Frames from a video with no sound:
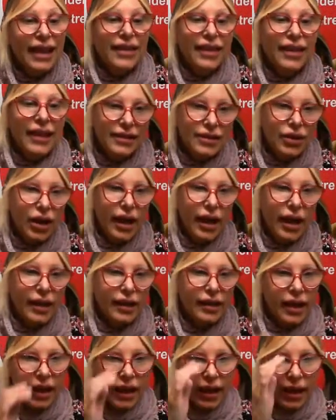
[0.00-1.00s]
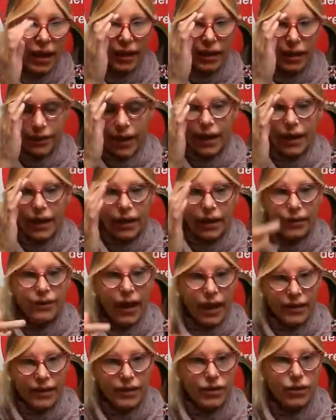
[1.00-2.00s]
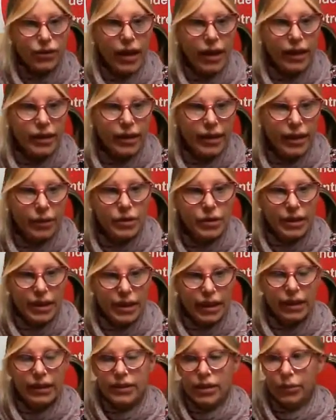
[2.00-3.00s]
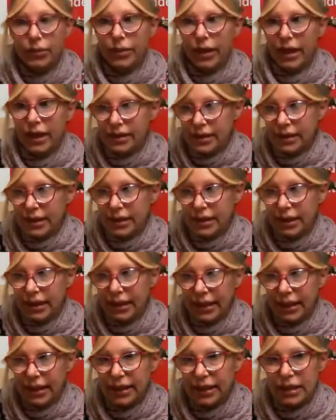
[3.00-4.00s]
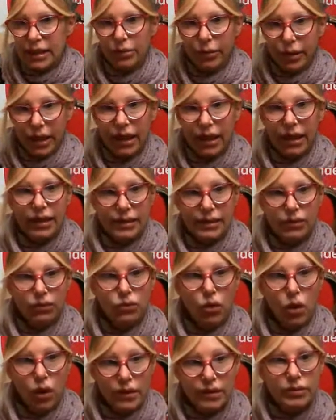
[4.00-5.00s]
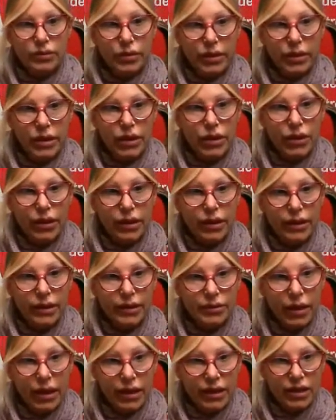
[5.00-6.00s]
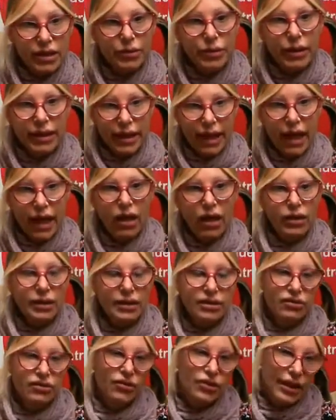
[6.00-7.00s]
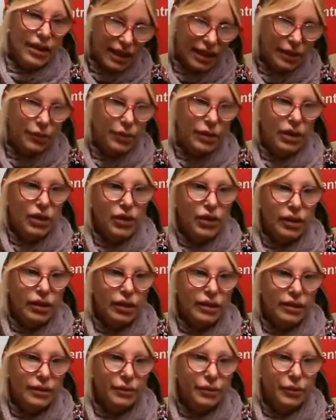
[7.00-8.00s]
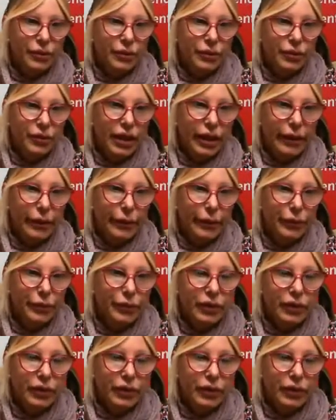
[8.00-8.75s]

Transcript: That's right. That's right, MD. So basically in the past it wasn't polluted as much, but now it's really polluted. Yeah.